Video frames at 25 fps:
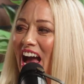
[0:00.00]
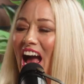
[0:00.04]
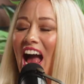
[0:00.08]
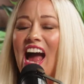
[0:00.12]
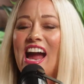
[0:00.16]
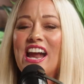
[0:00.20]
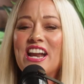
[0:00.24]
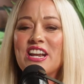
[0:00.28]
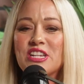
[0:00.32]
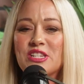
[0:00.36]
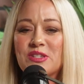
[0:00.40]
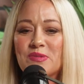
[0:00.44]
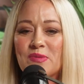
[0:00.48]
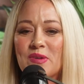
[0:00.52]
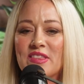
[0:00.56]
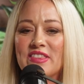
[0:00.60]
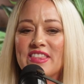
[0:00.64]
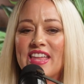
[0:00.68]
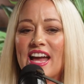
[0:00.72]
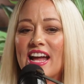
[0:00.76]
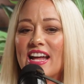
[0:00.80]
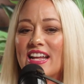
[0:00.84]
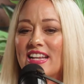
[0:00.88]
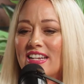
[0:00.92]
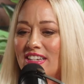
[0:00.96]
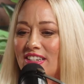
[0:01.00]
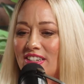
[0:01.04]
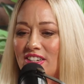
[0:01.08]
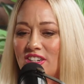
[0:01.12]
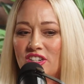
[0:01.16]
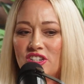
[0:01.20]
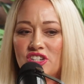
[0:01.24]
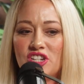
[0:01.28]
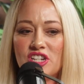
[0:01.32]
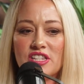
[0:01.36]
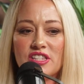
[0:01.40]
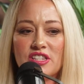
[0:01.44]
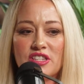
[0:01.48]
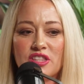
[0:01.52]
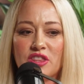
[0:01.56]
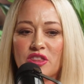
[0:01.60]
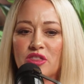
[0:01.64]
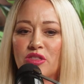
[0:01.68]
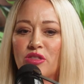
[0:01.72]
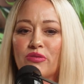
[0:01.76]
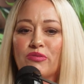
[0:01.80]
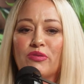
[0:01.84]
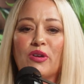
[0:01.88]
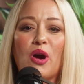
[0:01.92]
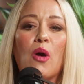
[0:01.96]
I just want that. Just
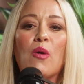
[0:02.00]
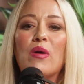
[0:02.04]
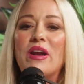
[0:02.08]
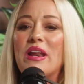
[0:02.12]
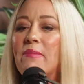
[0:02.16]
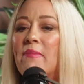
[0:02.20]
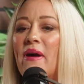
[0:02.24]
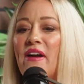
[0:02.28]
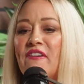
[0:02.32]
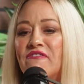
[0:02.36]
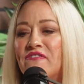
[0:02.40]
throw it in my